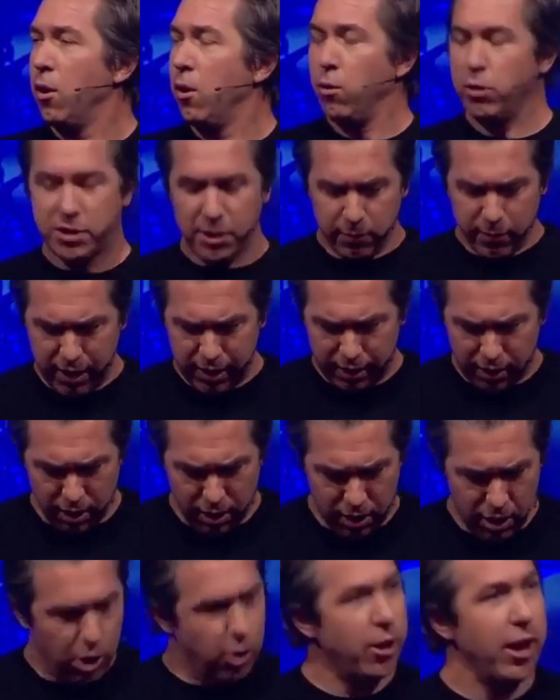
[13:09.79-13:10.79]
Which I'm like,
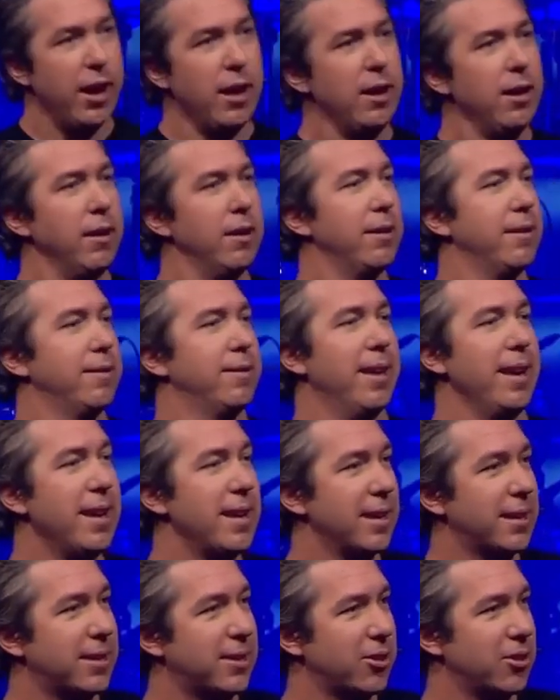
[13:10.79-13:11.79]
Okay,
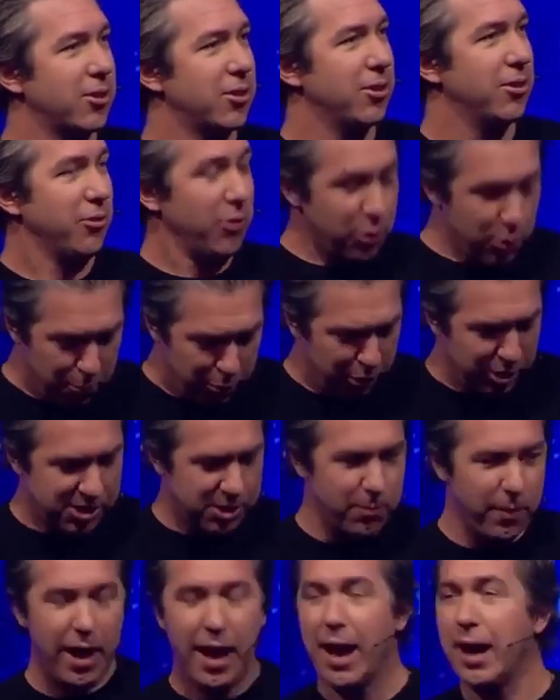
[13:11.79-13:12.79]
thanks. Then the
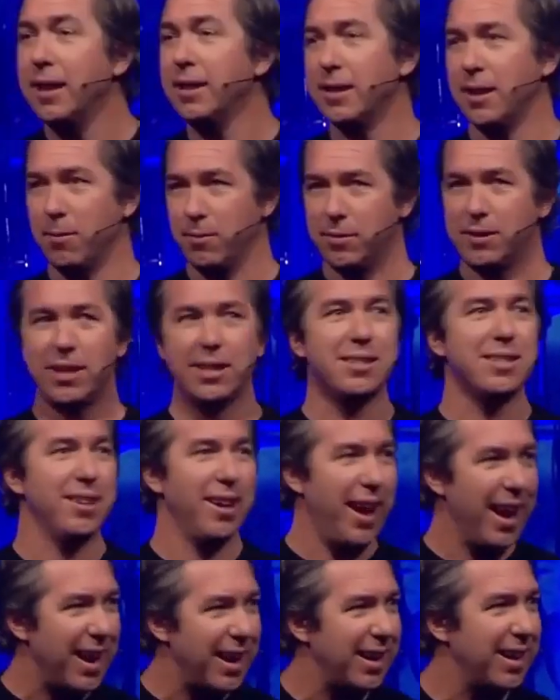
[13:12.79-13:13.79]
person behind them says,
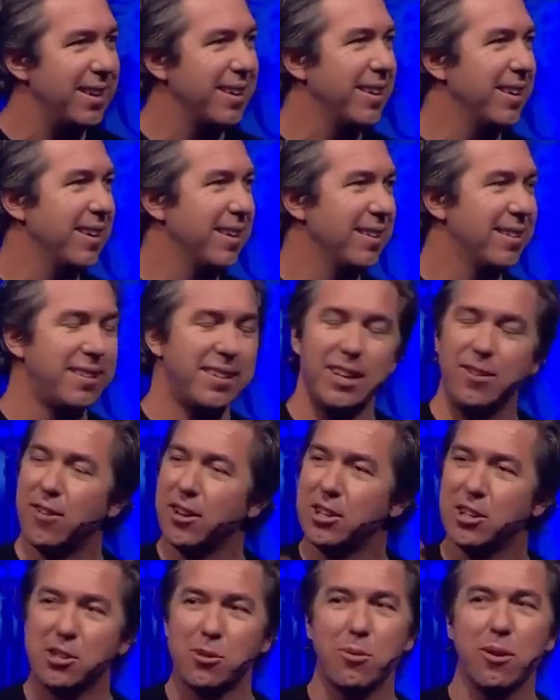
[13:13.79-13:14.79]
Hey, Steve,
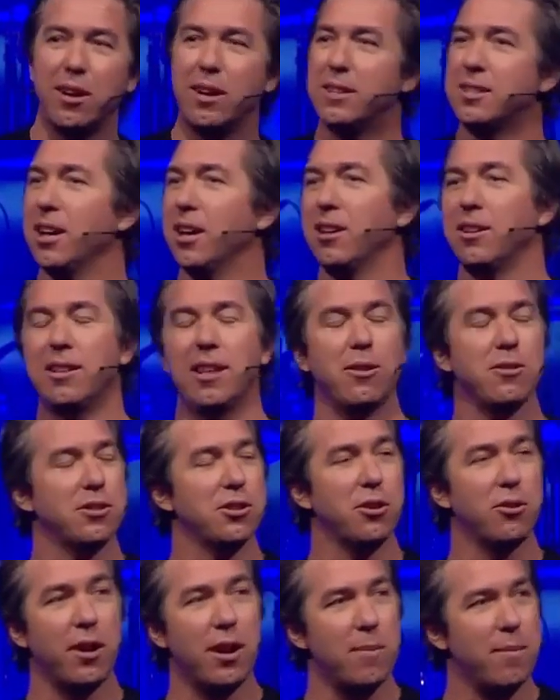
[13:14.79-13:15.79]
I just want to tell you that was
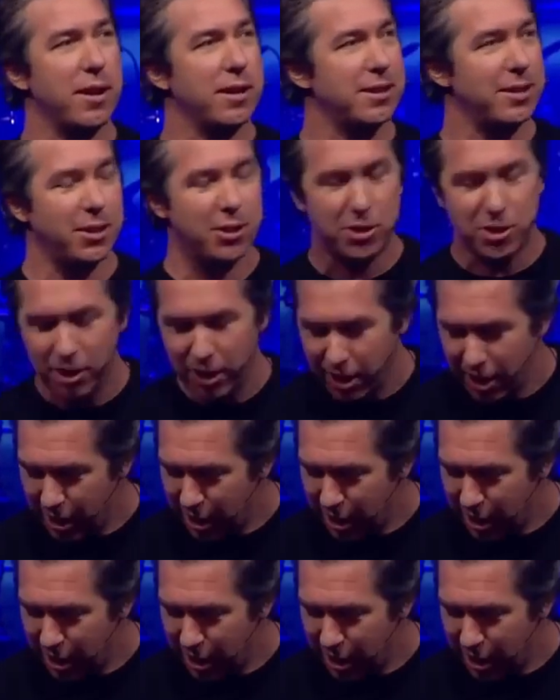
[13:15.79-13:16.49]
a great message.